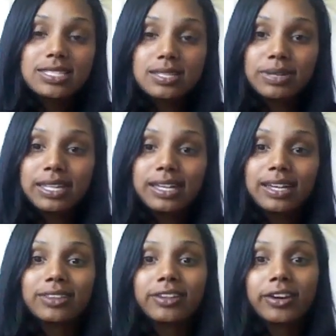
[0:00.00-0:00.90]
to be
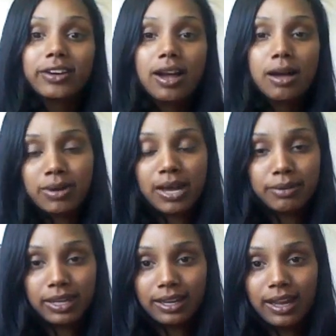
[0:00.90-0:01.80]
in their
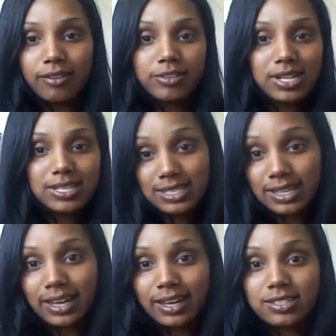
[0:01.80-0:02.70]
upcoming
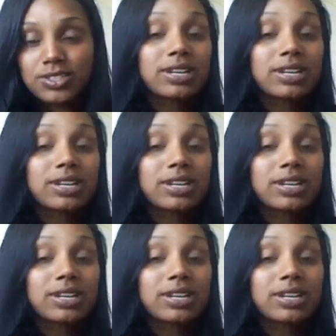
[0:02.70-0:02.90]
advertising ads.